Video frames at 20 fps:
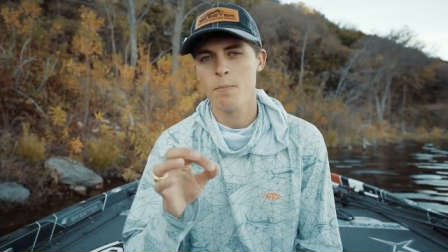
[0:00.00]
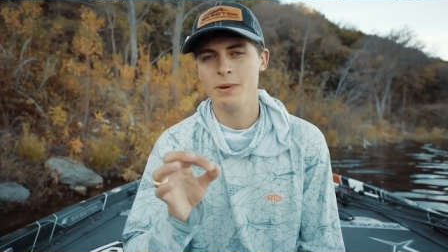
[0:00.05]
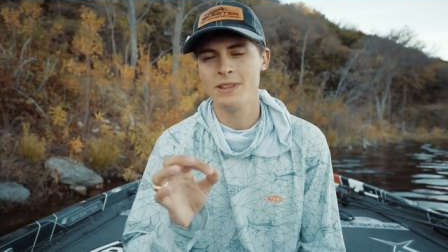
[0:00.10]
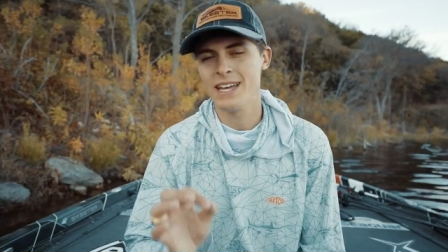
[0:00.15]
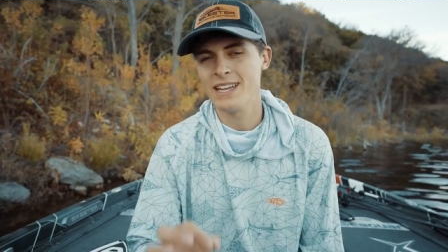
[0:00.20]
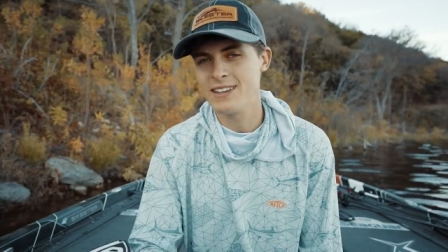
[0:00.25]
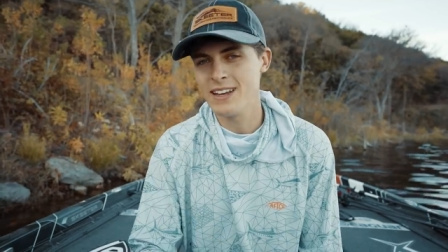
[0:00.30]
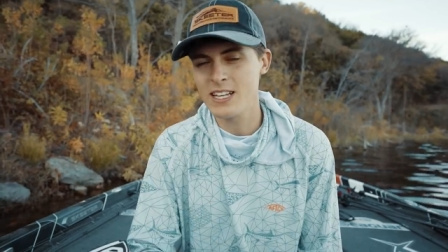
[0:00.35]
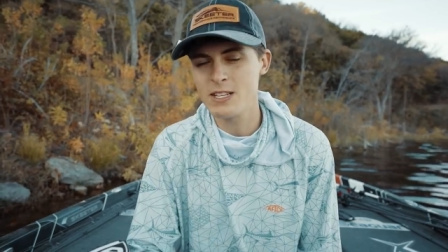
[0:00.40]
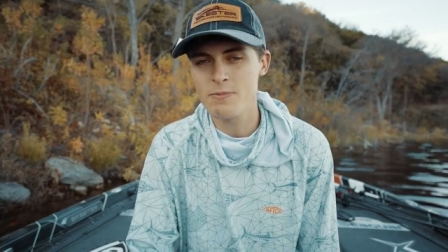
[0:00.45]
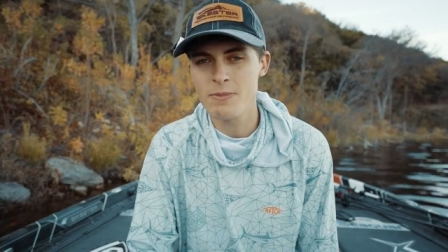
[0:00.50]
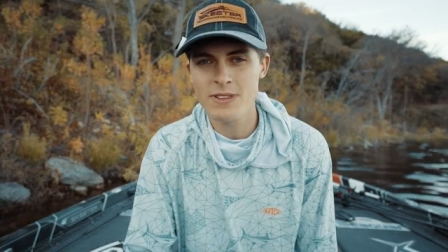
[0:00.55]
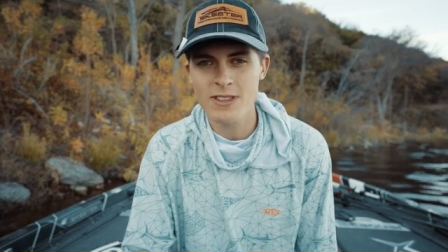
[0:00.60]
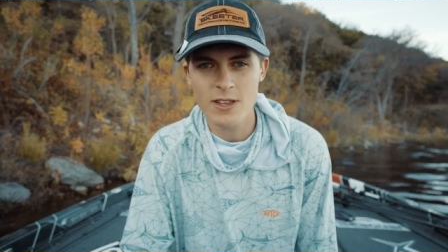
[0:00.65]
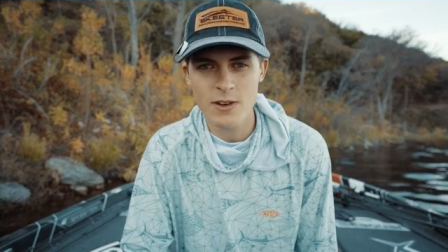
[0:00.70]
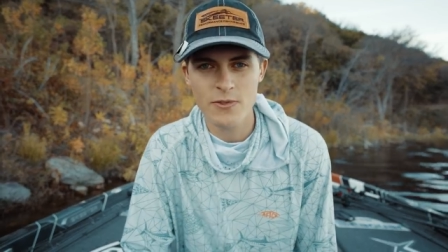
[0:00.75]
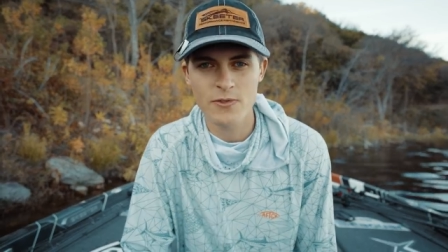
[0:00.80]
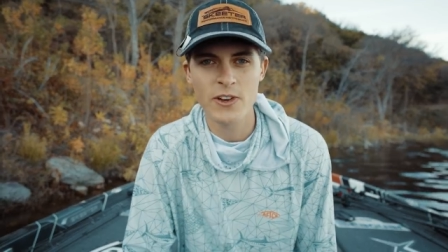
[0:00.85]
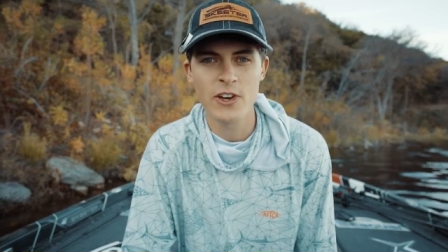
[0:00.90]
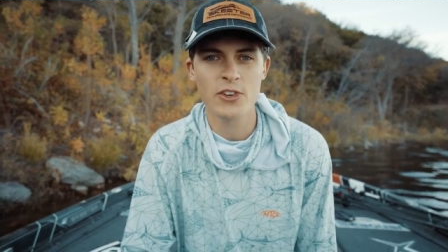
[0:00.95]
but that does mean
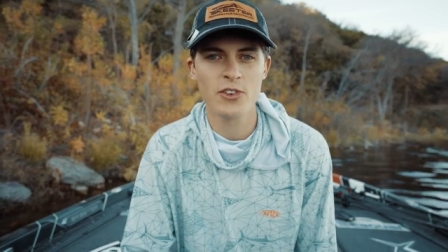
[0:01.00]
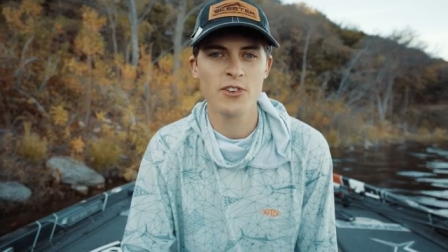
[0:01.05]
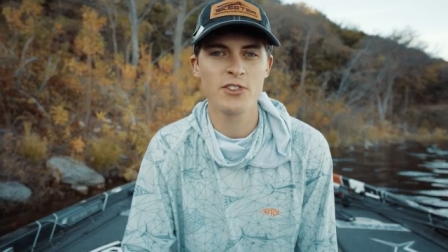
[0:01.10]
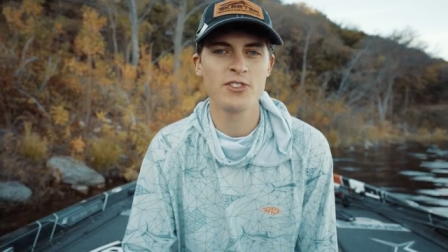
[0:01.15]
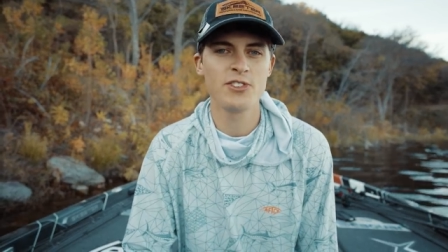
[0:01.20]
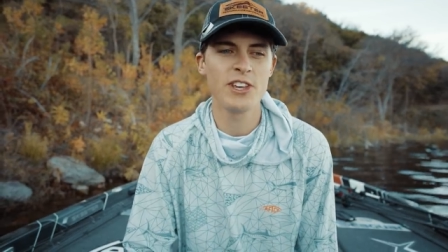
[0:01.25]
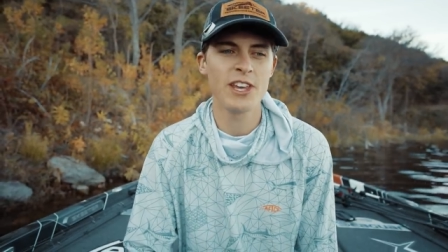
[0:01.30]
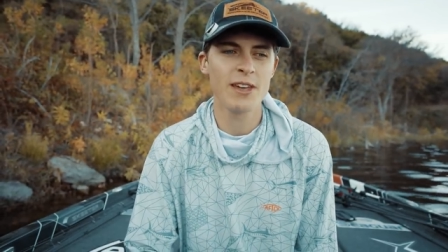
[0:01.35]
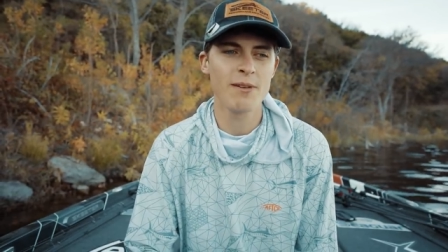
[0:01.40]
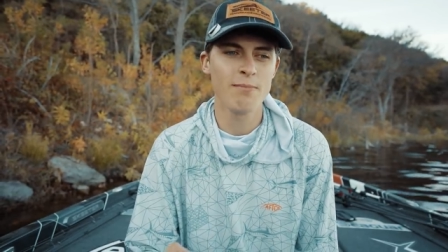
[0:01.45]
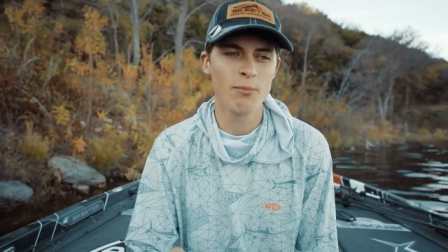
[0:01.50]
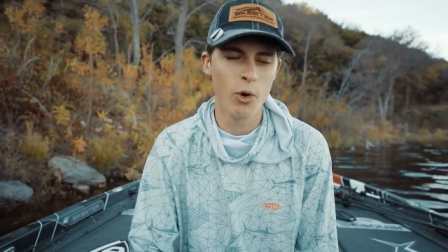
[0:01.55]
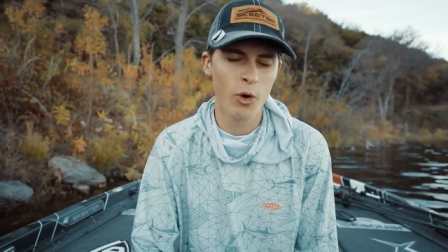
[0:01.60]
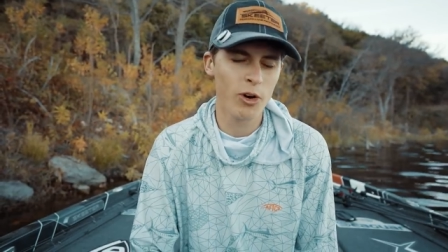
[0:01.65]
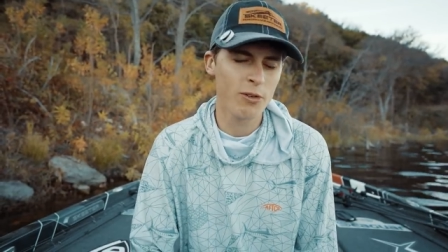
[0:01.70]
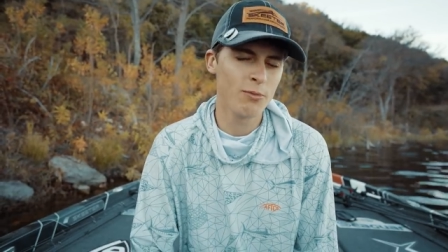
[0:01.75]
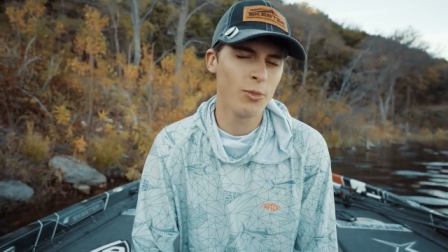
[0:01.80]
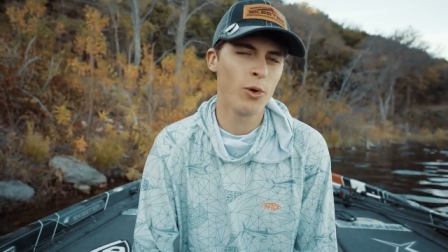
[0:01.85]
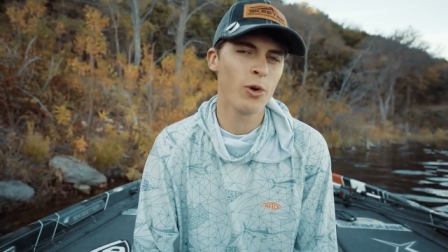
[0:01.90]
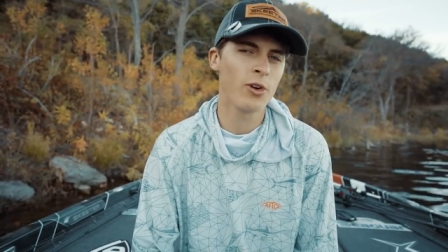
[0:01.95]
that fish are seeing more
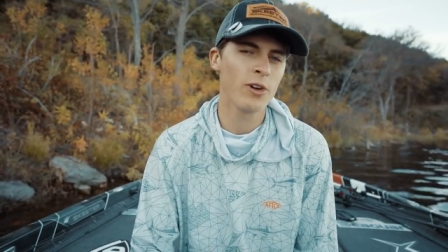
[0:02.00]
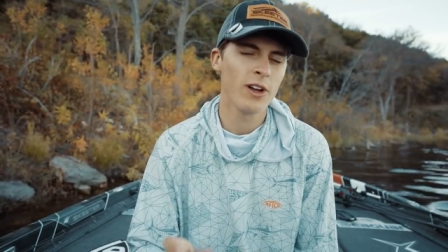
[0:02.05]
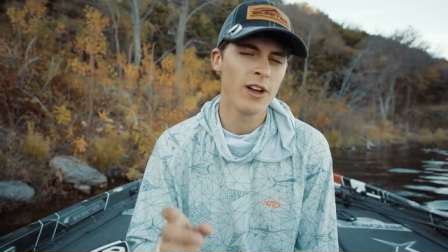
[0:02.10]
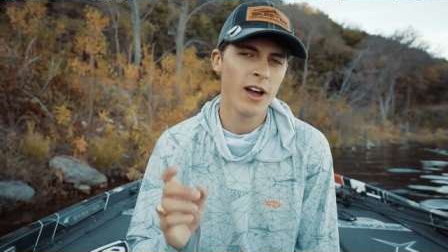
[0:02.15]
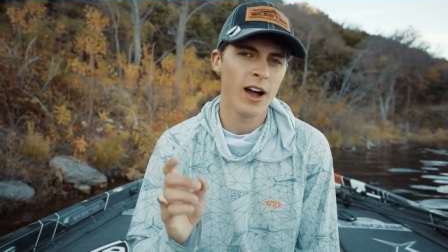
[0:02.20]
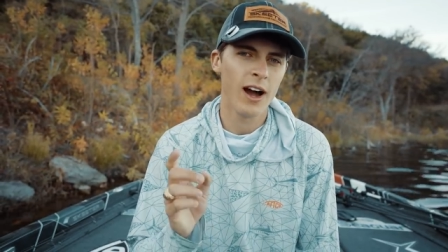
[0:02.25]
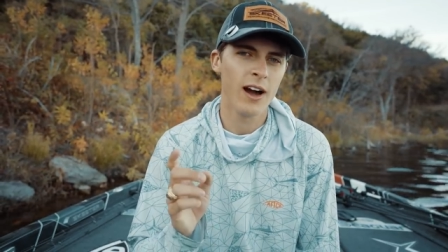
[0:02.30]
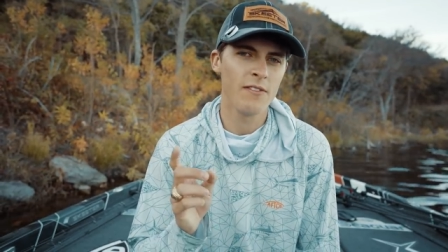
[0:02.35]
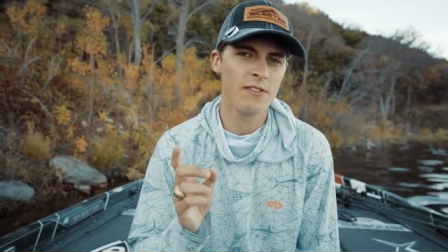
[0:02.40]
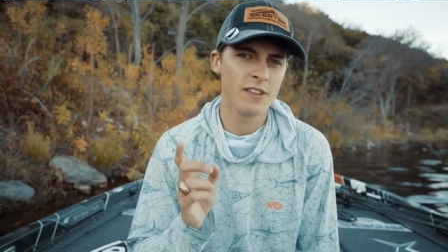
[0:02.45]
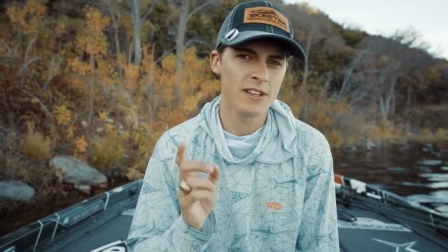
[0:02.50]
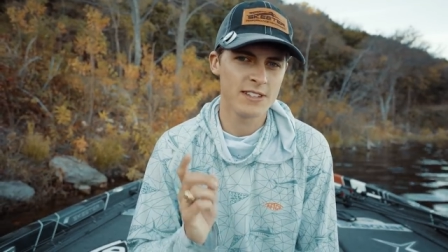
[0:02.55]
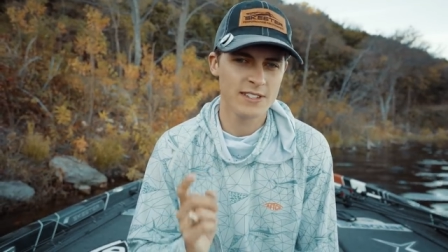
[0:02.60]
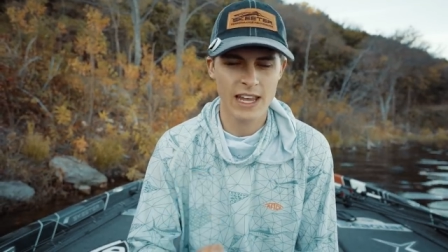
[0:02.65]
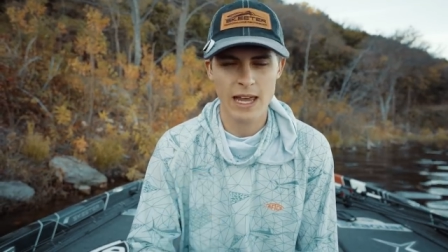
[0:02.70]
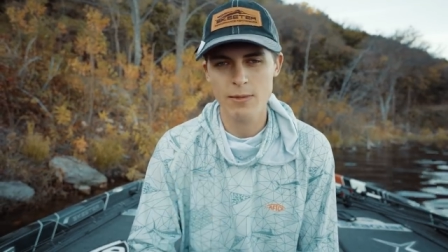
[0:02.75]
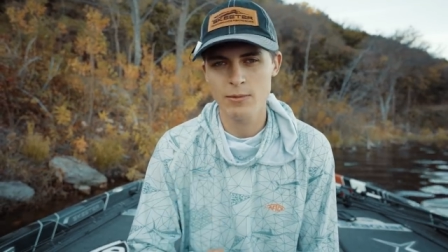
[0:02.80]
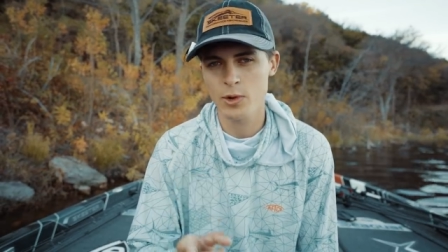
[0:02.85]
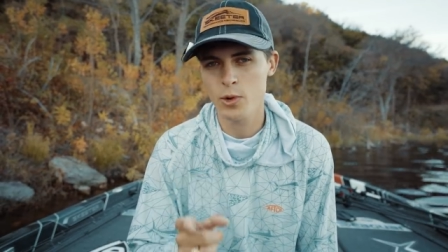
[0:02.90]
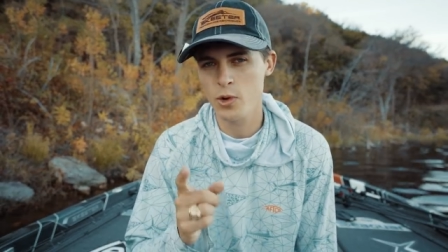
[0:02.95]
and more of the
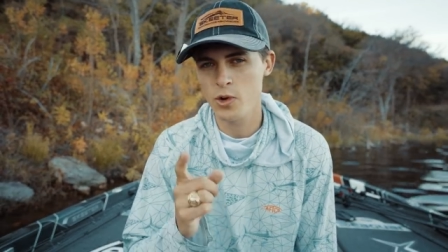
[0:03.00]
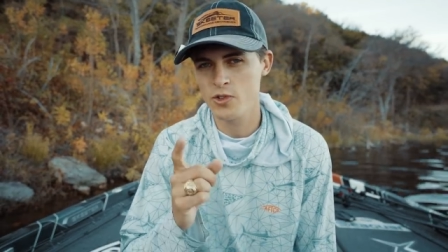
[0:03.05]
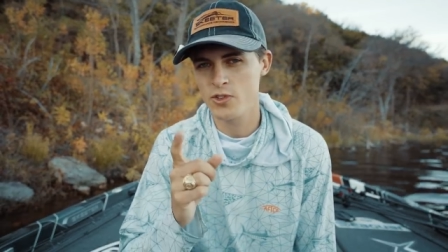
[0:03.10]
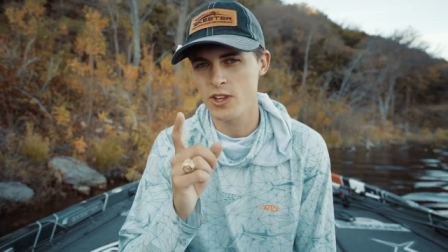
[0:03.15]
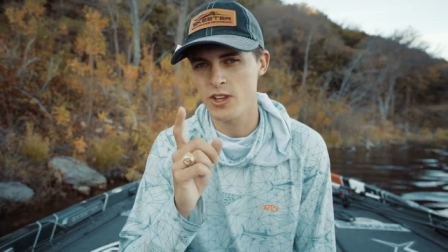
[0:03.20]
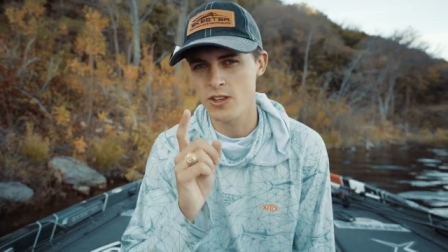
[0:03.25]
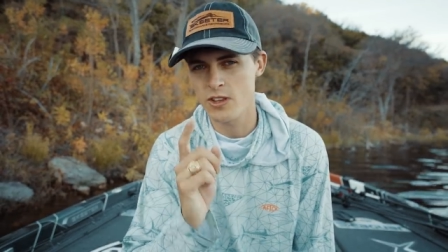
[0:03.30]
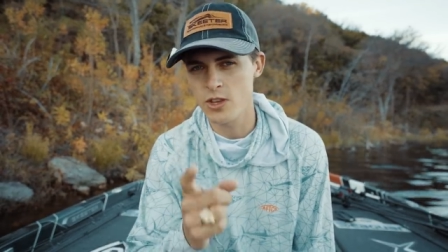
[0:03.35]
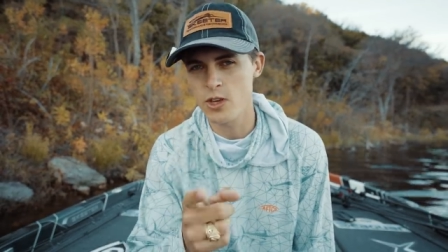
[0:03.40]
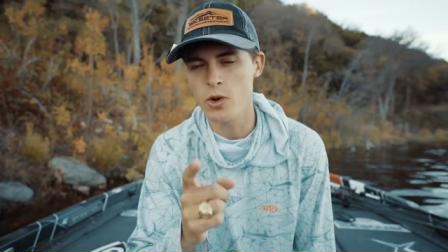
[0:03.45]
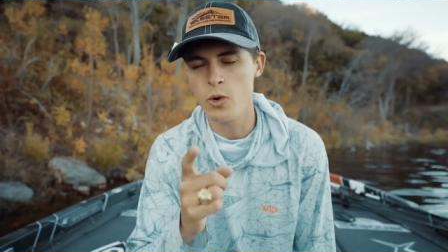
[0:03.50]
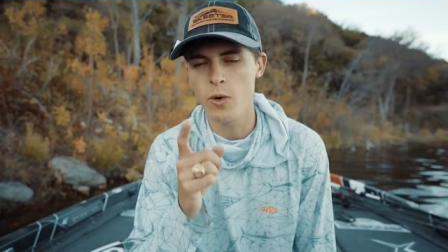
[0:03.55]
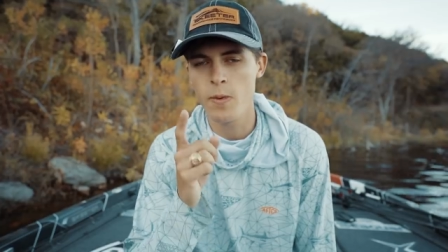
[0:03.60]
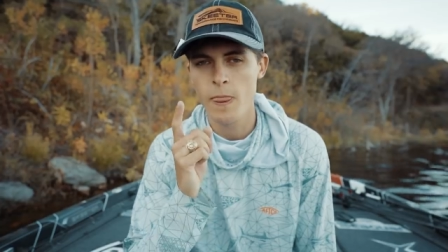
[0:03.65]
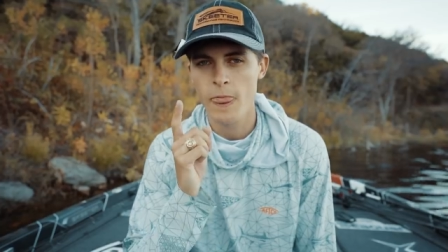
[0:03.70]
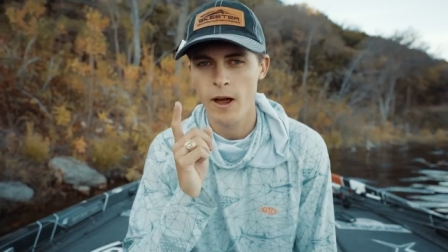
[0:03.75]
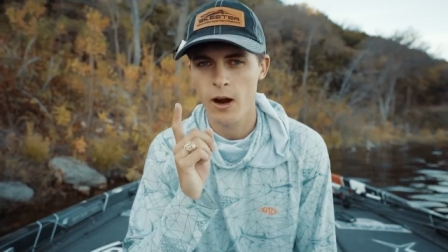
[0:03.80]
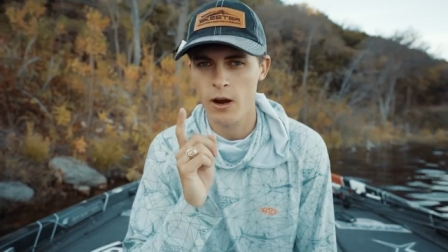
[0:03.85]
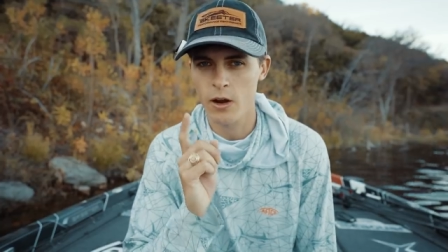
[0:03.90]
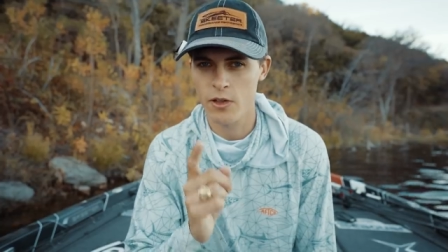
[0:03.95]
same lures that you
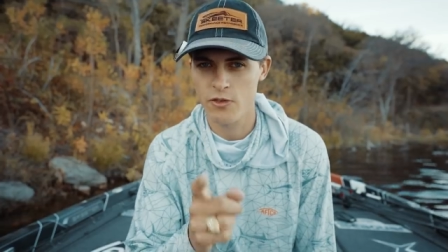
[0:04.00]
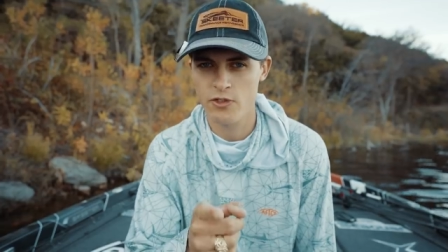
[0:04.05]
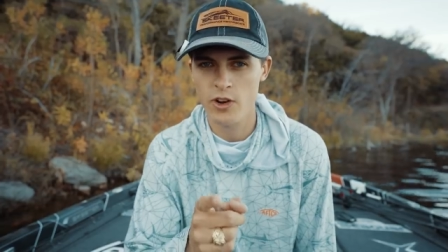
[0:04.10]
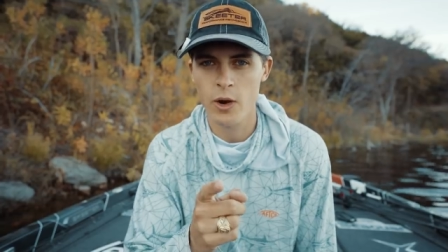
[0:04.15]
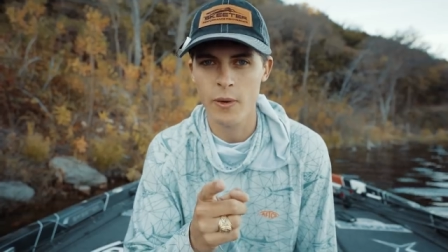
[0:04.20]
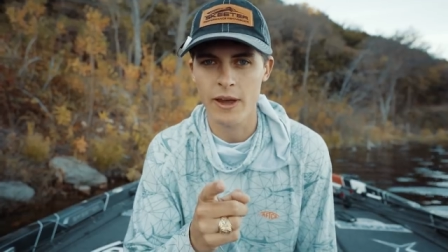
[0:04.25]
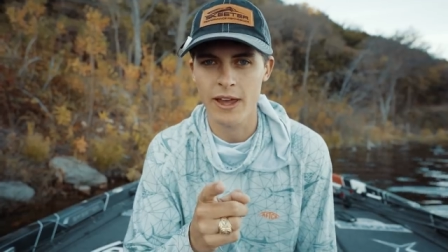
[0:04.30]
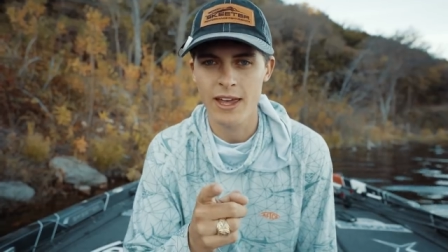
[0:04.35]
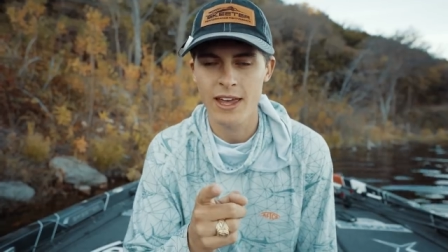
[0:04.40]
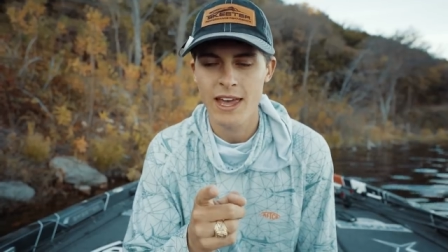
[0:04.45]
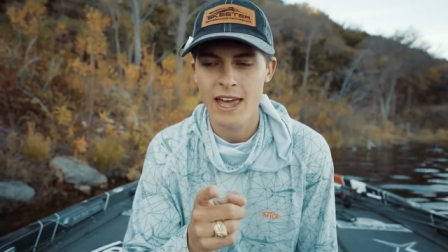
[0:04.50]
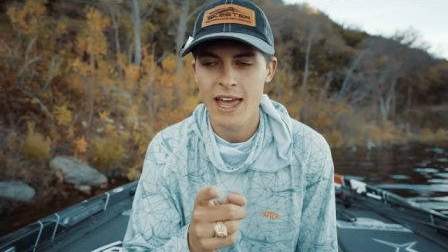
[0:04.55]
are throwing.